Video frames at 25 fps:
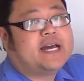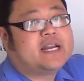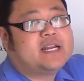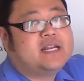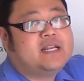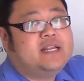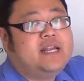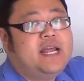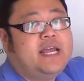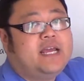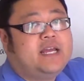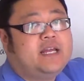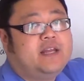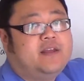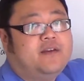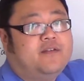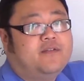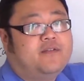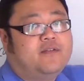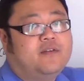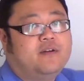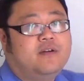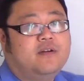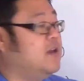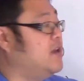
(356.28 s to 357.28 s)
out a
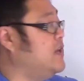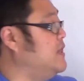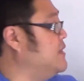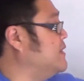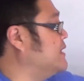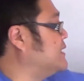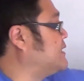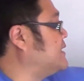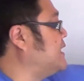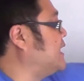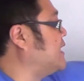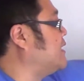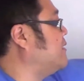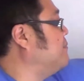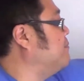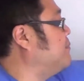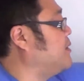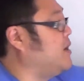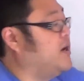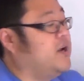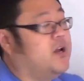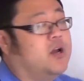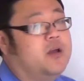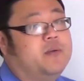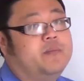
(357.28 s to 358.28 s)
negative in the second
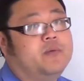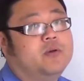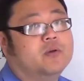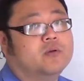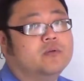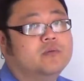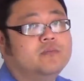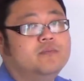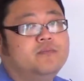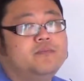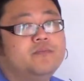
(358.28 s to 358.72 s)
binomial.